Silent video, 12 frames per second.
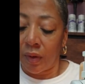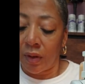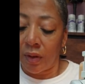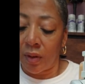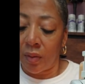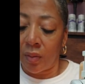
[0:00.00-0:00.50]

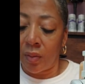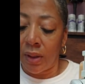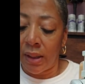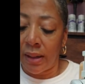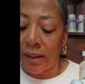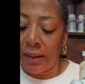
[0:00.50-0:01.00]
So what
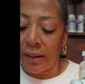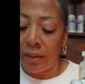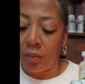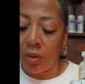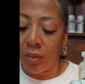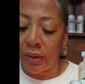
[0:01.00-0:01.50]
I am
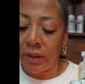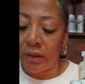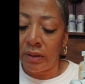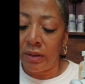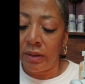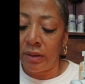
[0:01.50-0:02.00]
going to
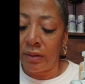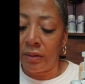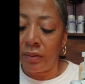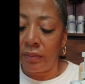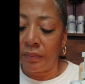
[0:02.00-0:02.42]
do,